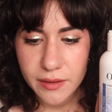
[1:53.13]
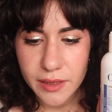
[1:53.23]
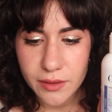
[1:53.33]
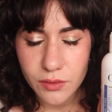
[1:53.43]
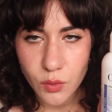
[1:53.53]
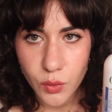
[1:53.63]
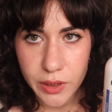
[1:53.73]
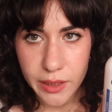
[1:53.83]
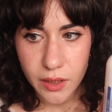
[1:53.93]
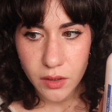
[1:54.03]
the
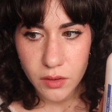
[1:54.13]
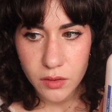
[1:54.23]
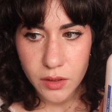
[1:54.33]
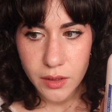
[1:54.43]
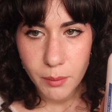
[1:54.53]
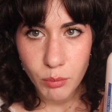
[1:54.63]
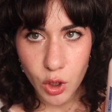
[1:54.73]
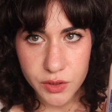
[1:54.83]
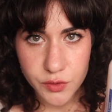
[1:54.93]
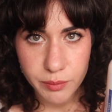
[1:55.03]
L'Oreal
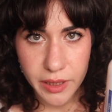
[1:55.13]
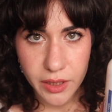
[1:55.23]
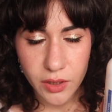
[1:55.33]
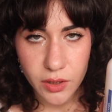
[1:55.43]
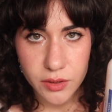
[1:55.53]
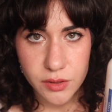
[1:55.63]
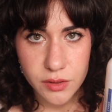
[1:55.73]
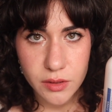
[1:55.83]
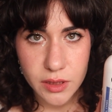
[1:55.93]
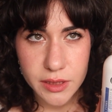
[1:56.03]
Bond Repair
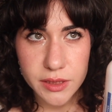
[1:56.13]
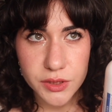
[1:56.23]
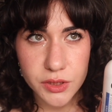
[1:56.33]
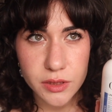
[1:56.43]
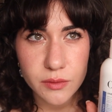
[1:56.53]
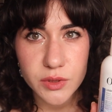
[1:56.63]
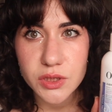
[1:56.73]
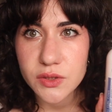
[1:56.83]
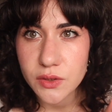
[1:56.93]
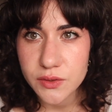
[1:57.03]
conditioner,
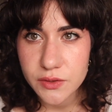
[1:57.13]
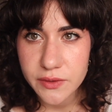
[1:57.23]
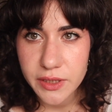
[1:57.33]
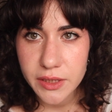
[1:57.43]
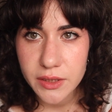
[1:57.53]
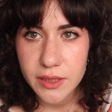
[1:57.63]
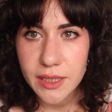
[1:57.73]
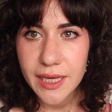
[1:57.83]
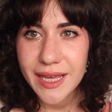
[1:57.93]
which is also very good.